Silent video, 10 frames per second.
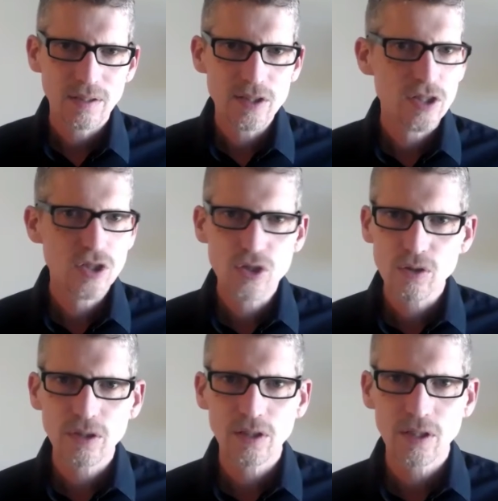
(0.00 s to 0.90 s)
This is
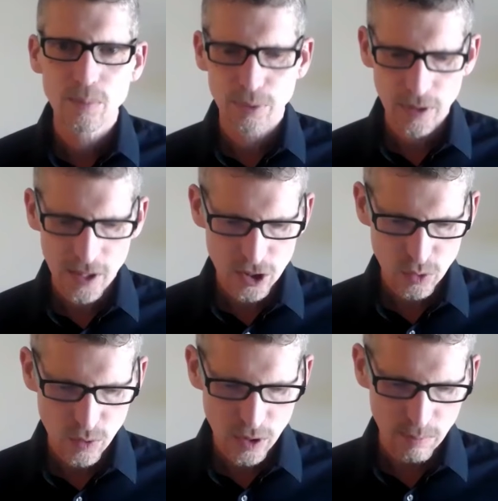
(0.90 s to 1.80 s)
certainly the
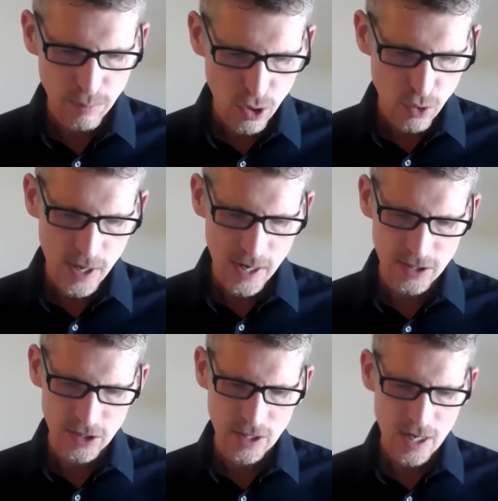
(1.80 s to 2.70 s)
place where
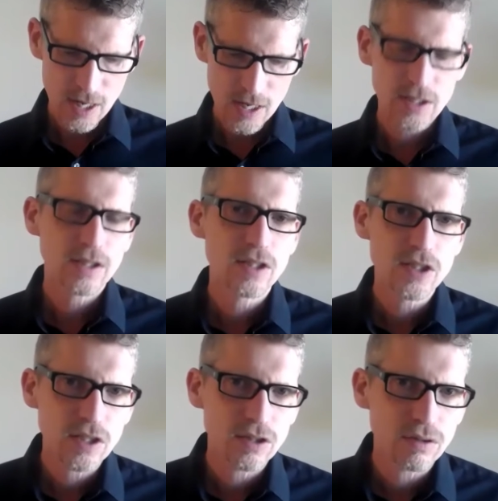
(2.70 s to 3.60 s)
Boaz is at the
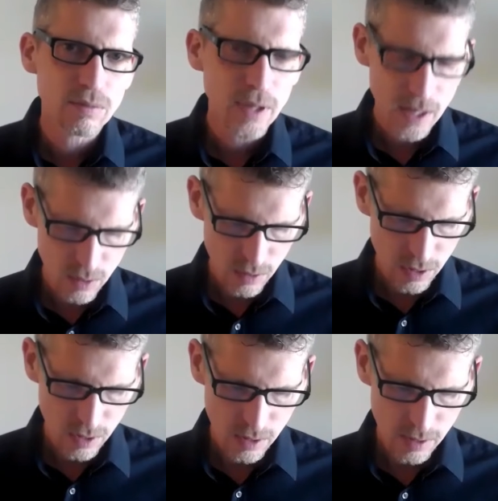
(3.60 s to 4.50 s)
center of power.